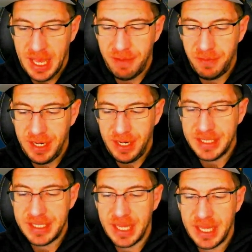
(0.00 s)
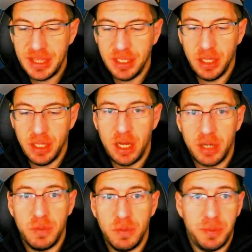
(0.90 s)
If we select the
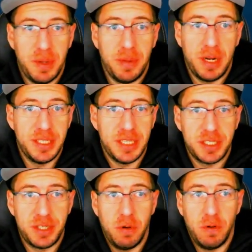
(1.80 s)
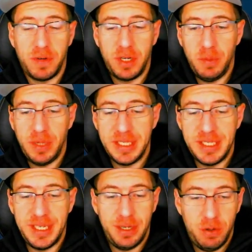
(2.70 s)
log, which my body is also over, we can
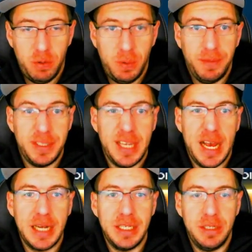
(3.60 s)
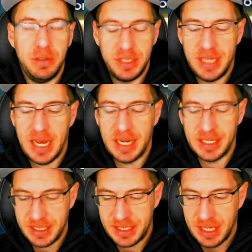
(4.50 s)
see who we've attacked and who's attacked
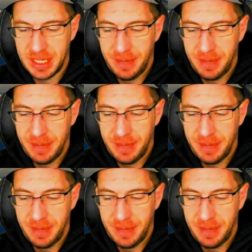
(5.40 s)
us.